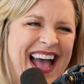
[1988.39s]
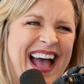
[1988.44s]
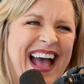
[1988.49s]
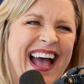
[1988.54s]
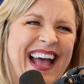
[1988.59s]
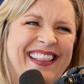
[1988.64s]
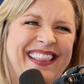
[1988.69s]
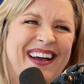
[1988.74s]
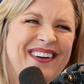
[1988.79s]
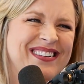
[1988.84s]

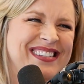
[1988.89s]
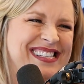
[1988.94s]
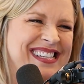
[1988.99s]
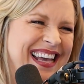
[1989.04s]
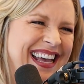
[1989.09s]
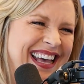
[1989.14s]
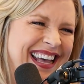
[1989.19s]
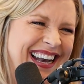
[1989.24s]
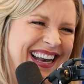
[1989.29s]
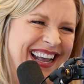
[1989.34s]

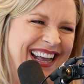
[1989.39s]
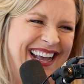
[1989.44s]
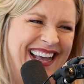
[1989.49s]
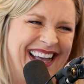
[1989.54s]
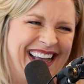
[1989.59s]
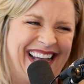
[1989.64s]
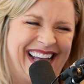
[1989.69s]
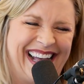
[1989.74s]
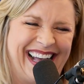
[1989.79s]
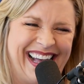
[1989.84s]

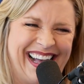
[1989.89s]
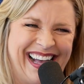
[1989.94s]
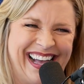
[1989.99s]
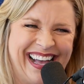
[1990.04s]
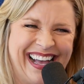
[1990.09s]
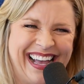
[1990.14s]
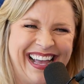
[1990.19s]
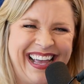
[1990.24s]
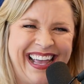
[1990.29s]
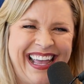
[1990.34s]

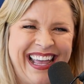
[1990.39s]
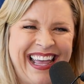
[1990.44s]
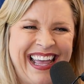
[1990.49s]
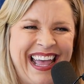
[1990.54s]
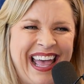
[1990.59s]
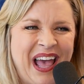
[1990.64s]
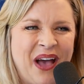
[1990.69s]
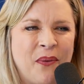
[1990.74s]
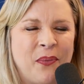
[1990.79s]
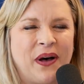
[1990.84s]
That was
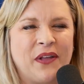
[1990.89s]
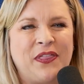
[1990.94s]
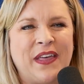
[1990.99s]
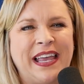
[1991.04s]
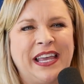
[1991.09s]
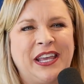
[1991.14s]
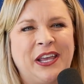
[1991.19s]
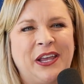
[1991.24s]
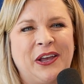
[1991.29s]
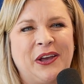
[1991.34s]
it. Well,
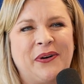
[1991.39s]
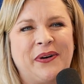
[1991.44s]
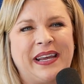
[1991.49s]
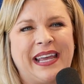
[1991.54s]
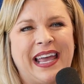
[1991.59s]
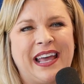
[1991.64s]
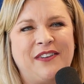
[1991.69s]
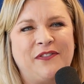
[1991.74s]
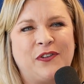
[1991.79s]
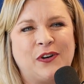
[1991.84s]
thank you
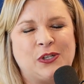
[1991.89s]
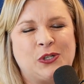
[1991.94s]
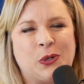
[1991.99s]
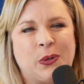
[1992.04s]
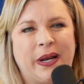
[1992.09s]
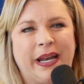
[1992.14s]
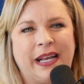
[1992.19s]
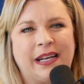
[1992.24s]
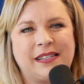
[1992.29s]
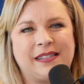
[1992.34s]
again for
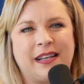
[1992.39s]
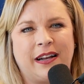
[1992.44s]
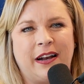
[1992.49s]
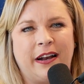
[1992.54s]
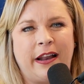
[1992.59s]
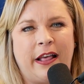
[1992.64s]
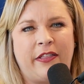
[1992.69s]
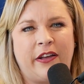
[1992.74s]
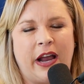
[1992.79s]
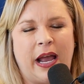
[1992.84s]
joining us on
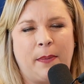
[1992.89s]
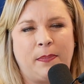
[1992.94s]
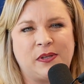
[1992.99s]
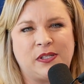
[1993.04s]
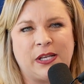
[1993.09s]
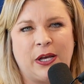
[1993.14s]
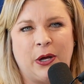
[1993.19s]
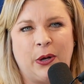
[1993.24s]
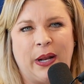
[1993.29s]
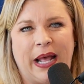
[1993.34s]
another
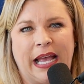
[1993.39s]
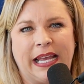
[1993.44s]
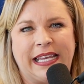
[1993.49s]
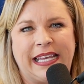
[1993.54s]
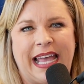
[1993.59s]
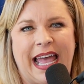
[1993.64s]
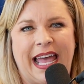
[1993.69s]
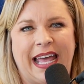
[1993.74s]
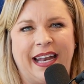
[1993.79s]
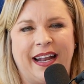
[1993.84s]
episode.
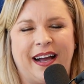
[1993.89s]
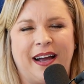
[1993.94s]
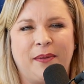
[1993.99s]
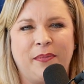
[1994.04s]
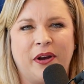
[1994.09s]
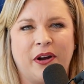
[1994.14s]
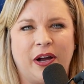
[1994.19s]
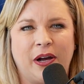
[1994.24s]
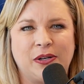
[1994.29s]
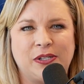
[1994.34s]
Again, I'm
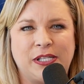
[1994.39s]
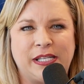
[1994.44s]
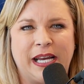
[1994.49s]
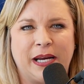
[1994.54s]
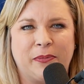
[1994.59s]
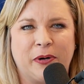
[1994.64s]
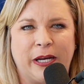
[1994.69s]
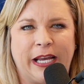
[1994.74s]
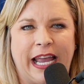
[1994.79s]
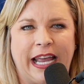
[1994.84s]
your host,
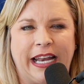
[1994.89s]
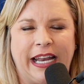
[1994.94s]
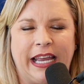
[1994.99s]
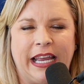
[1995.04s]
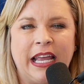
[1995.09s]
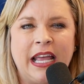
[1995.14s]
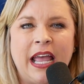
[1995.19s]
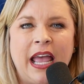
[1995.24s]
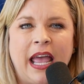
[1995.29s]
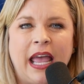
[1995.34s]
Tamara
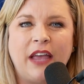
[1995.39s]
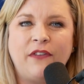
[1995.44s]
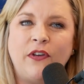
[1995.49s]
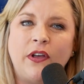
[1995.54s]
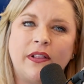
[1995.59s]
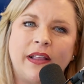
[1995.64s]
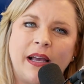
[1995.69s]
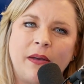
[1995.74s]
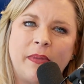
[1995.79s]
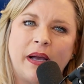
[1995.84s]
Gady. If
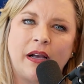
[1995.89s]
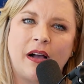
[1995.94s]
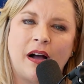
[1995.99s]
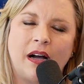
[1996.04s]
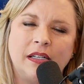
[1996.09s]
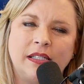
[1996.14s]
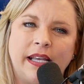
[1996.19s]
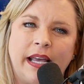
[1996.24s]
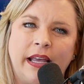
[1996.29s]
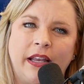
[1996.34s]
you like my
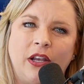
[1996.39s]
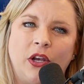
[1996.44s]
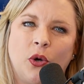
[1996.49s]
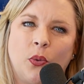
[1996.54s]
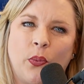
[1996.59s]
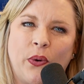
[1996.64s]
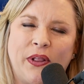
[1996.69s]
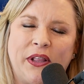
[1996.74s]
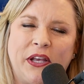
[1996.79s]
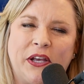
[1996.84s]
content, you're
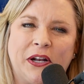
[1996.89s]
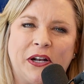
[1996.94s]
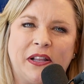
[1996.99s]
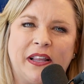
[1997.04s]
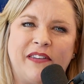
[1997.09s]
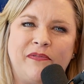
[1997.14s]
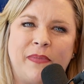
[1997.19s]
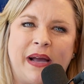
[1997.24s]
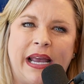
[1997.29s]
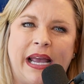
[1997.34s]
really going to
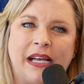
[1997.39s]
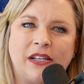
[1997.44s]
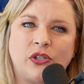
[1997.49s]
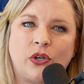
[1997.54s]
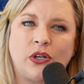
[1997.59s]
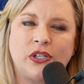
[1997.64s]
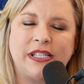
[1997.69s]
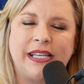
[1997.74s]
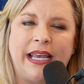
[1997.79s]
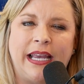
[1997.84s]
love my
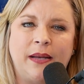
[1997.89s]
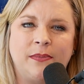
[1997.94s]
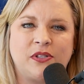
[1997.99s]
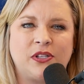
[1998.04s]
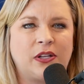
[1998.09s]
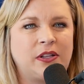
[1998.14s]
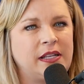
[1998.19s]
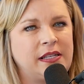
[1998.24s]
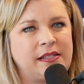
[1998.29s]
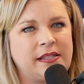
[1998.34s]
escrow team.
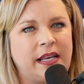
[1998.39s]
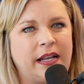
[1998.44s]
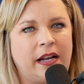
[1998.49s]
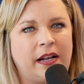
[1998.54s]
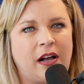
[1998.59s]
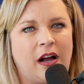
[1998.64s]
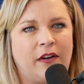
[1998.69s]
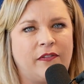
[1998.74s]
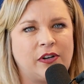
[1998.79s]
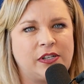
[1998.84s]
So let's get a
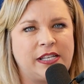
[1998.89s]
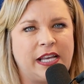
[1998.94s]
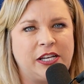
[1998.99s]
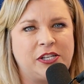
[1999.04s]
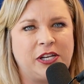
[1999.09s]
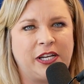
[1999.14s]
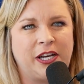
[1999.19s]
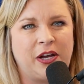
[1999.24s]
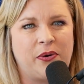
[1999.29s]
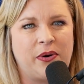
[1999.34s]

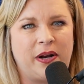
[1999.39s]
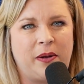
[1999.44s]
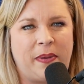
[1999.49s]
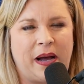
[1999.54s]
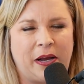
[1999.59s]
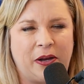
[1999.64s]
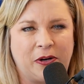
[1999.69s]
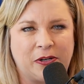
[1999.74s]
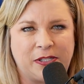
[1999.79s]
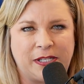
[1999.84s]
conversation going
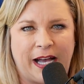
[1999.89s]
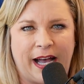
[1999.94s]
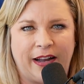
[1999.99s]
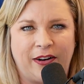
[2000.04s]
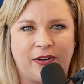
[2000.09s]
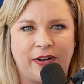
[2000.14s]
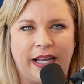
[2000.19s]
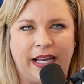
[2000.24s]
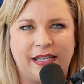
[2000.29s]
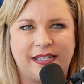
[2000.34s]
about your
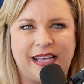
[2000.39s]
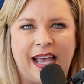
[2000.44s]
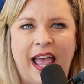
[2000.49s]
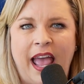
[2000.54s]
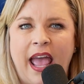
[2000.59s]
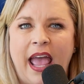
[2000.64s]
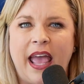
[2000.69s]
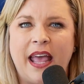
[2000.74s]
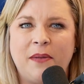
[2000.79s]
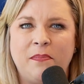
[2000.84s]
title needs
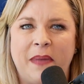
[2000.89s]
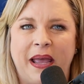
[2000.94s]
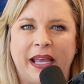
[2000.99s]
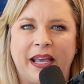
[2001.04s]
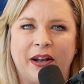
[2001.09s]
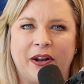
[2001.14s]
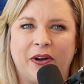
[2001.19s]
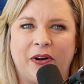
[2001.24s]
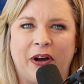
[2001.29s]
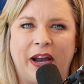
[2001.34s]
and make
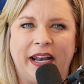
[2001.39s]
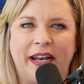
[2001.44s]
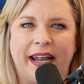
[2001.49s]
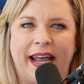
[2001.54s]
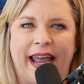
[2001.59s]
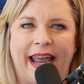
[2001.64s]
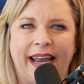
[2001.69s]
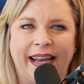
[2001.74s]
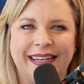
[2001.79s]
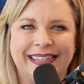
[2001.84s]
it a great
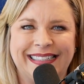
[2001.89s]
day.